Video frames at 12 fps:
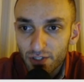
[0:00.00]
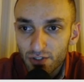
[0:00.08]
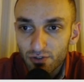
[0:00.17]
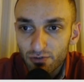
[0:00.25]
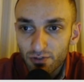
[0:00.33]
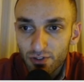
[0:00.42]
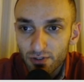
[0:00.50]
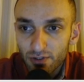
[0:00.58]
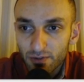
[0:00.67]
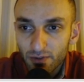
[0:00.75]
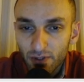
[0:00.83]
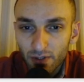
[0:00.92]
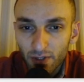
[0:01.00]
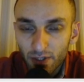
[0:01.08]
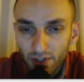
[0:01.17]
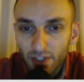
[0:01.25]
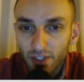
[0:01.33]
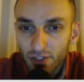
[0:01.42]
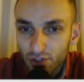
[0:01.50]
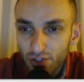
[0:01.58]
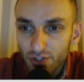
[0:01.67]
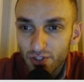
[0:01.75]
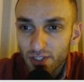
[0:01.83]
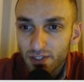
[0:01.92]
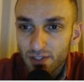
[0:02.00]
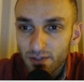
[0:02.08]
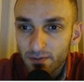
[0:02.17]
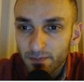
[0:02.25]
g3, and I guess g6.